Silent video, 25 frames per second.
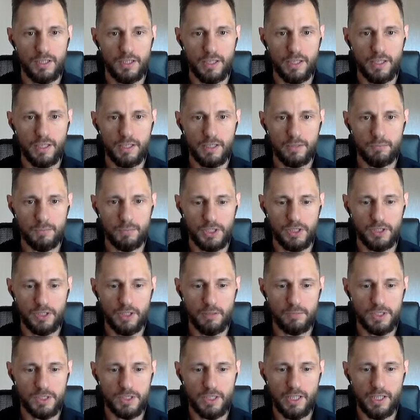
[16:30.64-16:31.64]
and it
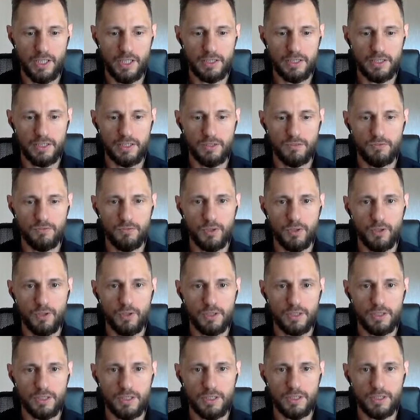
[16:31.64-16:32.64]
becomes active
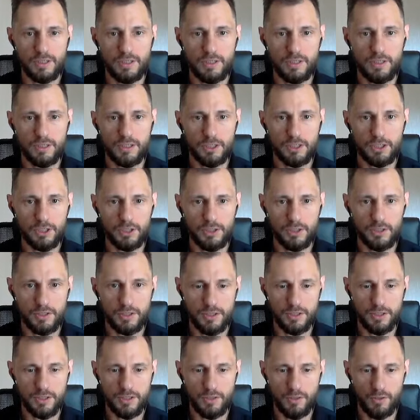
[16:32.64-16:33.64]
on
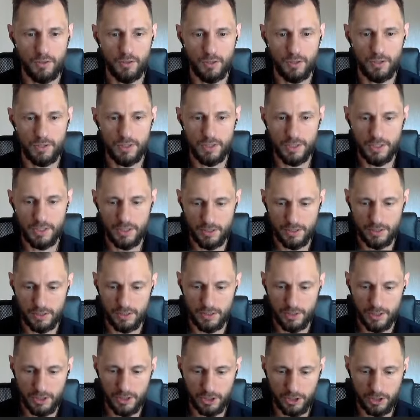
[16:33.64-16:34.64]
conditions, on the
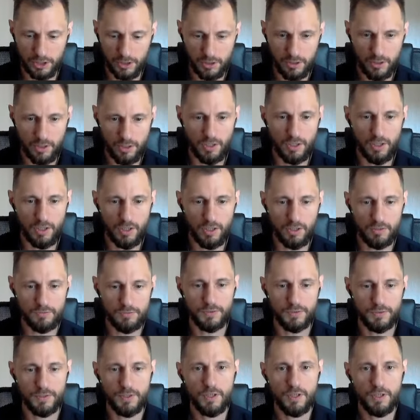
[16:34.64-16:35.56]
condition of